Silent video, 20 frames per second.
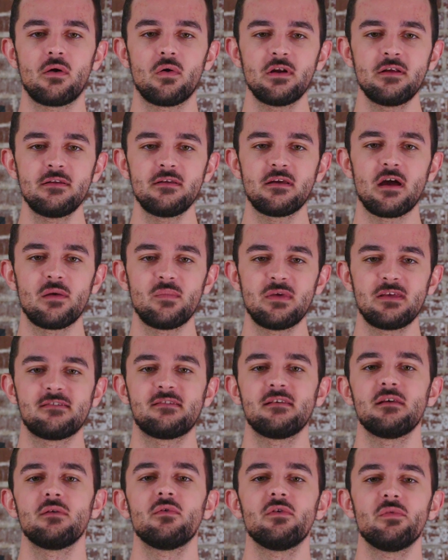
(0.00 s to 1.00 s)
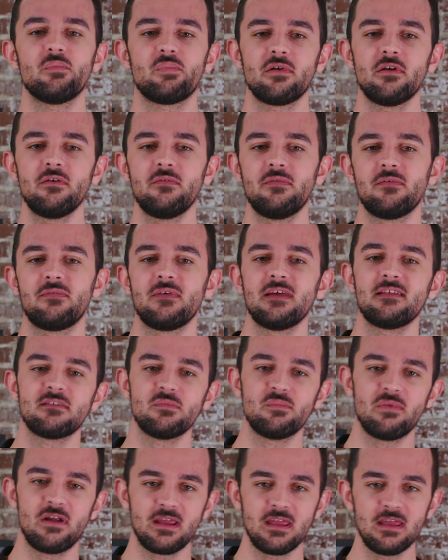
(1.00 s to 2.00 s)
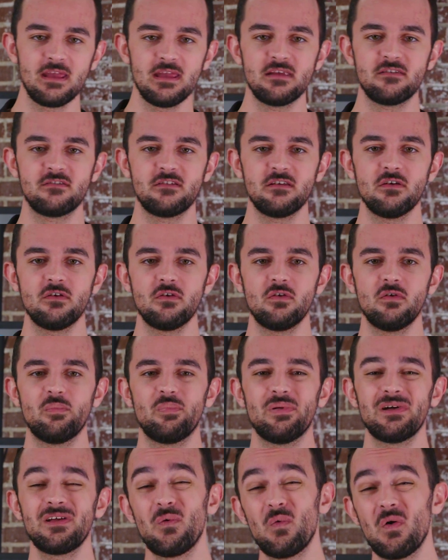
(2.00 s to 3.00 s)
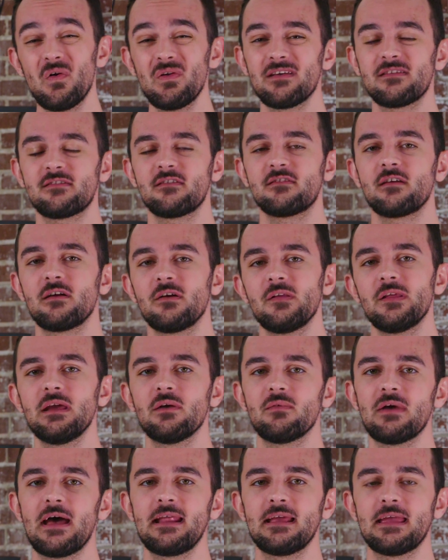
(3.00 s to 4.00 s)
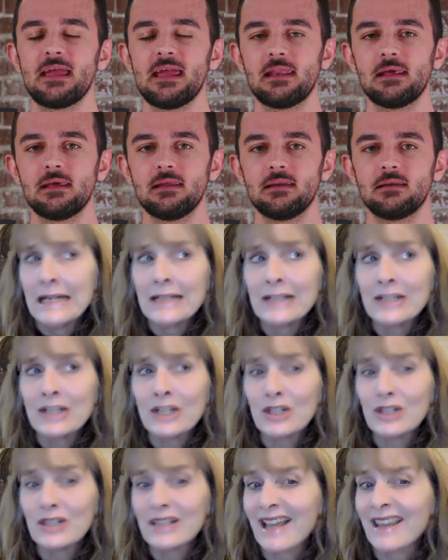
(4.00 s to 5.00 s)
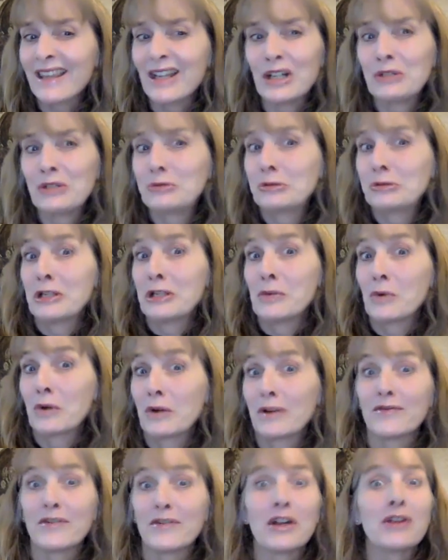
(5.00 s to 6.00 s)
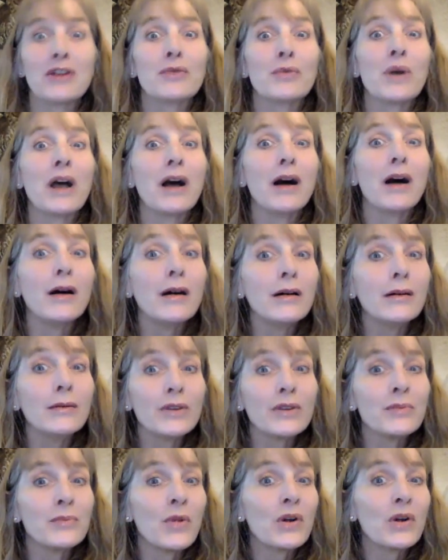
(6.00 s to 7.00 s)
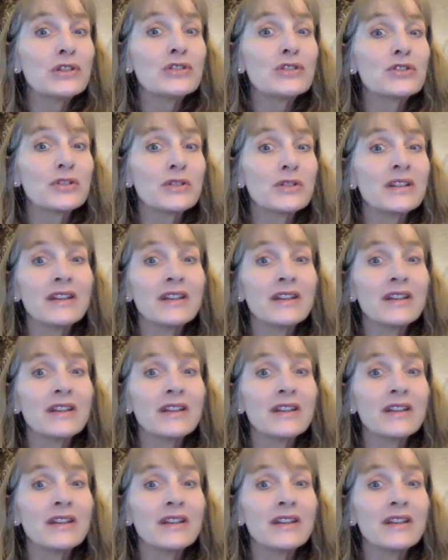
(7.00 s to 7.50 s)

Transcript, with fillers: According to Cummings, it will improve the phantom braking issue, but it won't necessarily eradicate it. Turns out they don't really work very well with moisture in the